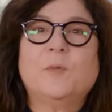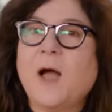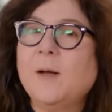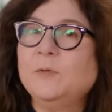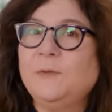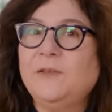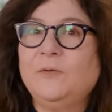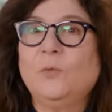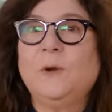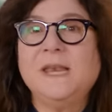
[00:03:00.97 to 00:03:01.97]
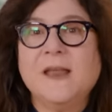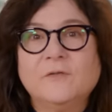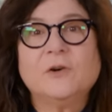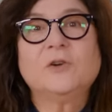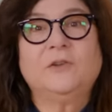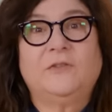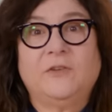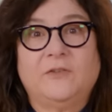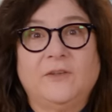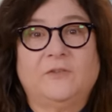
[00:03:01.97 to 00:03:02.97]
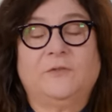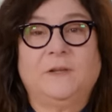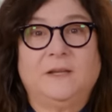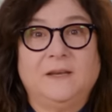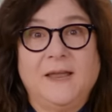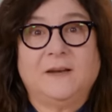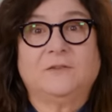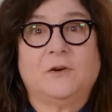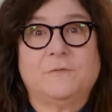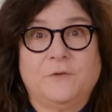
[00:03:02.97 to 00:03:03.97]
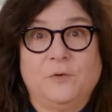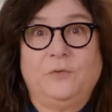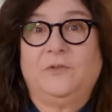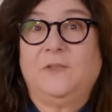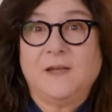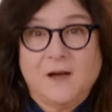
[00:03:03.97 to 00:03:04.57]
problem is we never could successfully connect our phones to the